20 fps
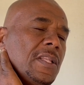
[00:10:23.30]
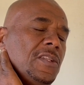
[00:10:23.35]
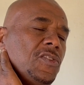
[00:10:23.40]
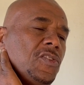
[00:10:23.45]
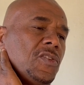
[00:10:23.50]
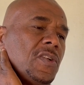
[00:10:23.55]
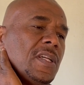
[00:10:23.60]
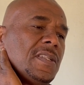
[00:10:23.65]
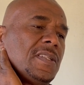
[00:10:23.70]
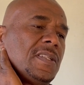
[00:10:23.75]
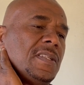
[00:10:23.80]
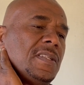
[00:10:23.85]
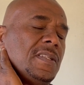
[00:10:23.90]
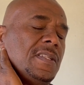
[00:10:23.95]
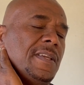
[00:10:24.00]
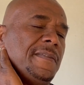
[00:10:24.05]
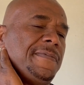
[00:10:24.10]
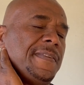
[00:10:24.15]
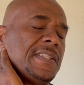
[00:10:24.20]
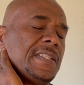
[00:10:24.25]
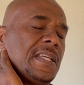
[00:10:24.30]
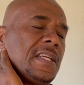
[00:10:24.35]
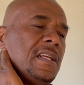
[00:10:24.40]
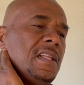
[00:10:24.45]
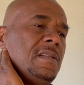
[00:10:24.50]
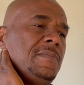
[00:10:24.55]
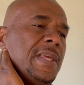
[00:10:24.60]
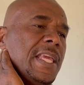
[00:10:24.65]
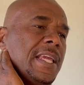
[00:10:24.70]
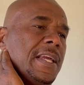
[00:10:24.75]
trust your
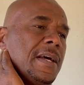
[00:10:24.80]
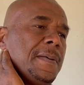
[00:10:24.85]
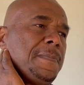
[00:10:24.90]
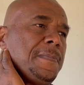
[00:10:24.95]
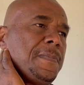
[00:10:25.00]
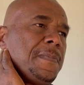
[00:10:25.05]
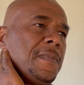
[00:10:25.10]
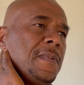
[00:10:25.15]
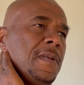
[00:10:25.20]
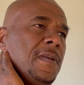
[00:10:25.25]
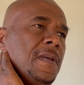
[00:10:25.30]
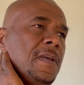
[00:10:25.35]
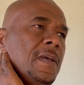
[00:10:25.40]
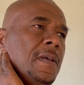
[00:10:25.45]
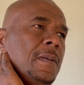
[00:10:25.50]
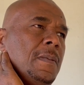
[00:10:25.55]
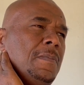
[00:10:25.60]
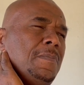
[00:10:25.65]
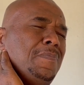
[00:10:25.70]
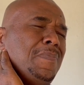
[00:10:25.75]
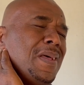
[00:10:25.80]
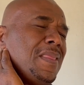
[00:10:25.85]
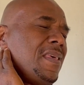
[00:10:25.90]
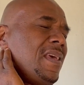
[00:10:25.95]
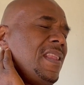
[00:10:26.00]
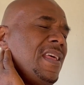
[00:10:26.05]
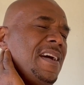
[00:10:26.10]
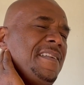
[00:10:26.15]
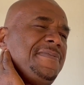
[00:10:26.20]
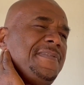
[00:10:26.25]
physical makeup. But
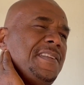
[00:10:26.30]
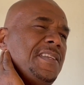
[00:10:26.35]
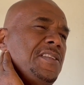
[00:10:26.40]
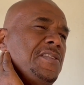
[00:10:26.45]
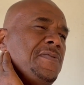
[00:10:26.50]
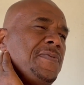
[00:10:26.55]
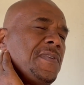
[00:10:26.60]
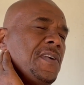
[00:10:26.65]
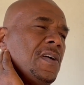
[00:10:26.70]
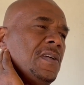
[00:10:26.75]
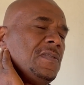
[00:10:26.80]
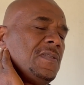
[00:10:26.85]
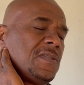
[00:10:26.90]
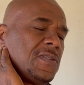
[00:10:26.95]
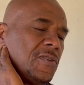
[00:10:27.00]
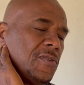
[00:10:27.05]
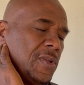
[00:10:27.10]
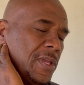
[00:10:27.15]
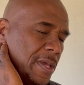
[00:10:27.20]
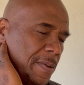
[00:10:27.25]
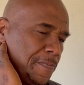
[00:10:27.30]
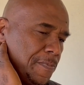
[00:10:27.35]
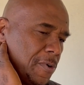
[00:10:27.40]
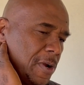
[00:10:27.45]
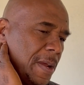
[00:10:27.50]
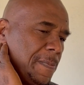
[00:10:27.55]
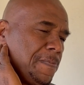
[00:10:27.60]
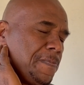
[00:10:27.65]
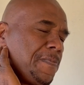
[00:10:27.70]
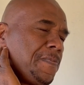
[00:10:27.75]
then after you've gone through your
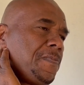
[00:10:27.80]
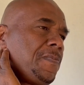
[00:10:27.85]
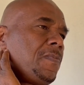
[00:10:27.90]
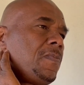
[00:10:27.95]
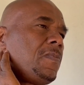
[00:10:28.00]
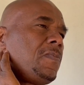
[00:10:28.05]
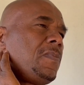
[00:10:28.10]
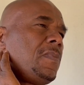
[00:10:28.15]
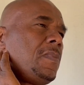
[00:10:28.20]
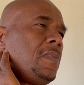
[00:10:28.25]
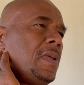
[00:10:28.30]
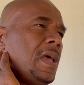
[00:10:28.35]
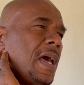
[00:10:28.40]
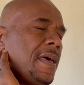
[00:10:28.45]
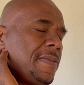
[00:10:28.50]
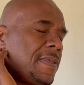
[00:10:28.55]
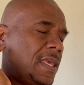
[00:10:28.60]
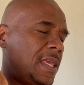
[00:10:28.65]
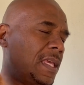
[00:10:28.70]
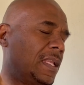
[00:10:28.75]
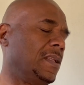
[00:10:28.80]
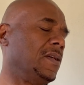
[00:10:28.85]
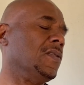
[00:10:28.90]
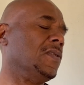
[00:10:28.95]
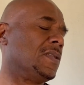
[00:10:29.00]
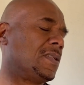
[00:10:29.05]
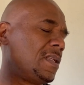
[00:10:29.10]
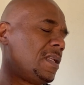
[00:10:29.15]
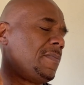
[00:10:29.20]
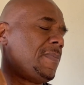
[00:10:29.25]
prep, I think it
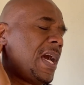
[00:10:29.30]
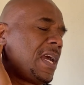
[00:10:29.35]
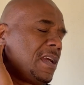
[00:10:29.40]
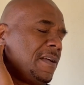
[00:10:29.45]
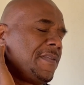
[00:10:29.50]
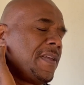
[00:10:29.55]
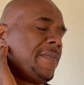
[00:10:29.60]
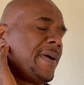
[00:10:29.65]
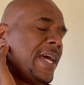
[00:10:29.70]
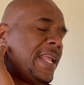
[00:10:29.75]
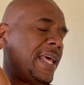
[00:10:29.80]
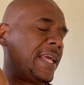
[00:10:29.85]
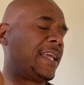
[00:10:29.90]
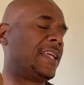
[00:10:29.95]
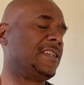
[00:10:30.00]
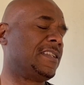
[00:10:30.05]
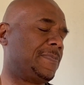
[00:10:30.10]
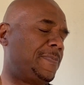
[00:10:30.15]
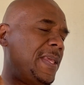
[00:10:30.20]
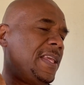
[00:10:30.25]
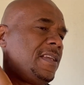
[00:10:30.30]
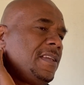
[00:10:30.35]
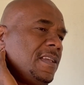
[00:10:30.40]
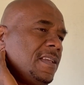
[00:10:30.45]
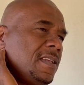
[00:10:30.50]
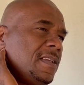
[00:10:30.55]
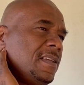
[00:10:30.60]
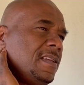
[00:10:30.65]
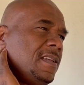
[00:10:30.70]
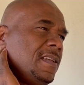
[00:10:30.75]
goes to the back of your mind. I can speak
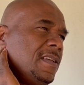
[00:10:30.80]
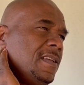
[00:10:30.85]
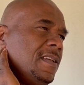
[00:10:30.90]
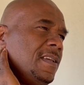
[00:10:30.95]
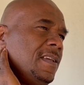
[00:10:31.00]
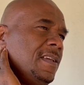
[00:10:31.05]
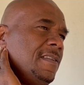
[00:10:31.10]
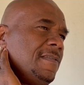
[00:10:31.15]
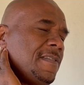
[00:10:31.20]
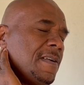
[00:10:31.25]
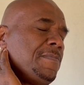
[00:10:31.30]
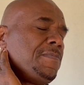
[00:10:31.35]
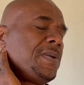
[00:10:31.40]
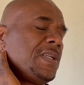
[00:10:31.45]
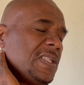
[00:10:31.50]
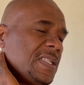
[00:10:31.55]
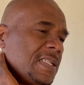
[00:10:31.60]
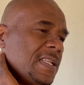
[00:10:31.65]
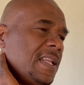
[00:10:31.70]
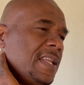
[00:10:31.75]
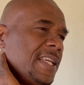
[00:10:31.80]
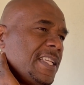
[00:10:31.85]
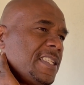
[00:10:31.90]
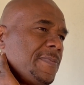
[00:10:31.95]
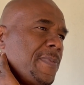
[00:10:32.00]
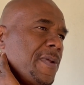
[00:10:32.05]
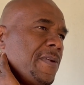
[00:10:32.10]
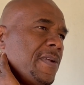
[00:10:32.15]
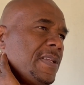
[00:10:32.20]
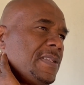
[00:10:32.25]
from personal
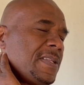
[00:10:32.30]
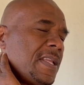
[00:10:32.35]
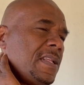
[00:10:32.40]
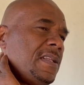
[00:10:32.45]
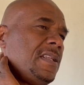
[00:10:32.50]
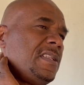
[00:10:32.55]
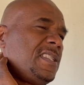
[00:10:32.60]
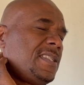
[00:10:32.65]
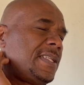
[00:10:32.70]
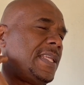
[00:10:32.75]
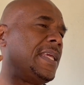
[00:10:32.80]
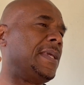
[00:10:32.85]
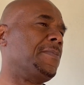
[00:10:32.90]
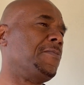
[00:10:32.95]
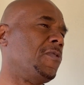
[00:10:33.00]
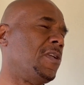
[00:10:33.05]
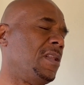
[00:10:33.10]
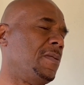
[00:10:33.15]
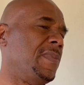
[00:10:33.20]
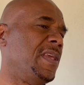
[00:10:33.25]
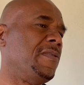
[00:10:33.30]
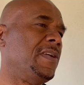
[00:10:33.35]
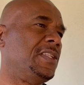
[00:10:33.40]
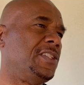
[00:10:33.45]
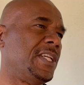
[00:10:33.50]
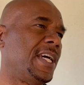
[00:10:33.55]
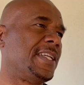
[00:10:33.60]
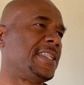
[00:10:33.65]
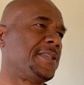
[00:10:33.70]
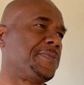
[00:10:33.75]
experience. And the same will be with
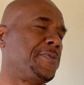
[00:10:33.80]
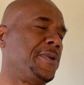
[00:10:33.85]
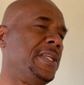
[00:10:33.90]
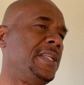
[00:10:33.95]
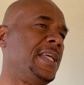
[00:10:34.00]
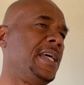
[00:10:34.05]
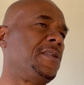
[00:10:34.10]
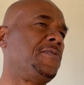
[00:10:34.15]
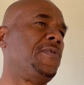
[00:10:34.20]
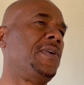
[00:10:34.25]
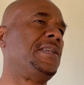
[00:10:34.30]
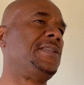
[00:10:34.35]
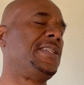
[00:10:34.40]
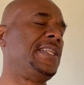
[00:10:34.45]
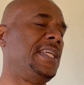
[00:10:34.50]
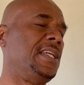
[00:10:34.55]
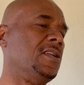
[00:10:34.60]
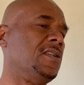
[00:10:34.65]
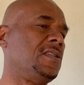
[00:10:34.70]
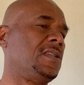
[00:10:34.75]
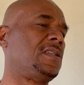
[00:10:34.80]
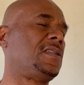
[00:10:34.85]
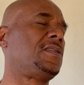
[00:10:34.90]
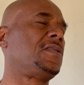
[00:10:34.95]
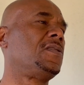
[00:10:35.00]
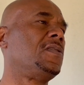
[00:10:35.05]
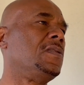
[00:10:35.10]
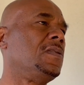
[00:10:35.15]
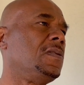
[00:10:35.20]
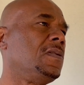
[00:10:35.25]
Jasprit, that once he goes
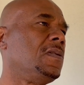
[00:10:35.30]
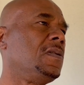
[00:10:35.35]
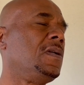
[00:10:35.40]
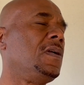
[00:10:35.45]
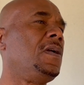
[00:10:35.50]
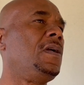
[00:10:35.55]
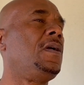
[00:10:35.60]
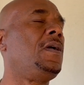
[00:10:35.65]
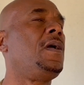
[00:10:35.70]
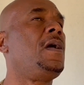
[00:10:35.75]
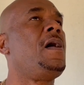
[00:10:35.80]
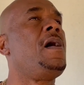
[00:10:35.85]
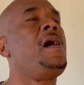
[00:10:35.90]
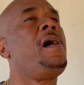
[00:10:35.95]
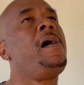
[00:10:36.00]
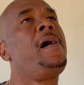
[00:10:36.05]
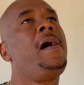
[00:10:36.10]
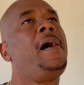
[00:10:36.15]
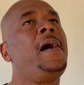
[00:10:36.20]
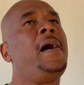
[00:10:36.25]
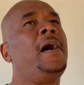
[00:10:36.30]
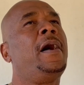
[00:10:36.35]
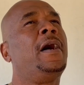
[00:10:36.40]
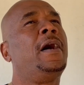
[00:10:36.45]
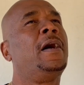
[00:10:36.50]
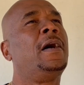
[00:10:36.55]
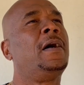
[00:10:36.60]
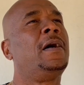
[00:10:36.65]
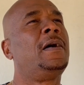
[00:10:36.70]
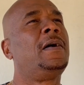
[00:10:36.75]
through
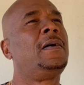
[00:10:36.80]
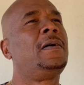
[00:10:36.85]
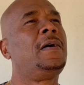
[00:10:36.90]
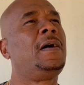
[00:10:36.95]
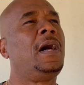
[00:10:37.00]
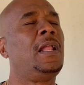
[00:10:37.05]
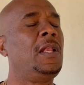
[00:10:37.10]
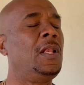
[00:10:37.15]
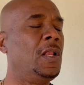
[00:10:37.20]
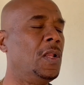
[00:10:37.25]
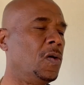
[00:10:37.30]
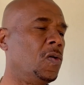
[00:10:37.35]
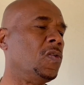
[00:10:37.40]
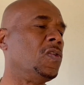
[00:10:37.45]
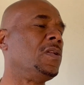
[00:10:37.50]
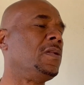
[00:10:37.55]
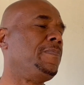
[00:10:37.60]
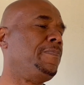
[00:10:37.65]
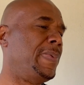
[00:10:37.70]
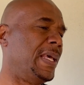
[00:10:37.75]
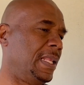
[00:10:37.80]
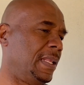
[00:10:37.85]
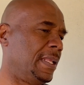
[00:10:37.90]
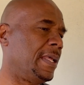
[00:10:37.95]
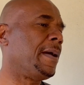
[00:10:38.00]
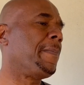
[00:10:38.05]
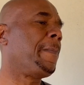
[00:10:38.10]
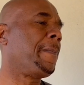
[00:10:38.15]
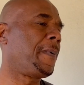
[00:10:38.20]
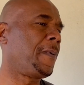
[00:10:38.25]
a load build-up,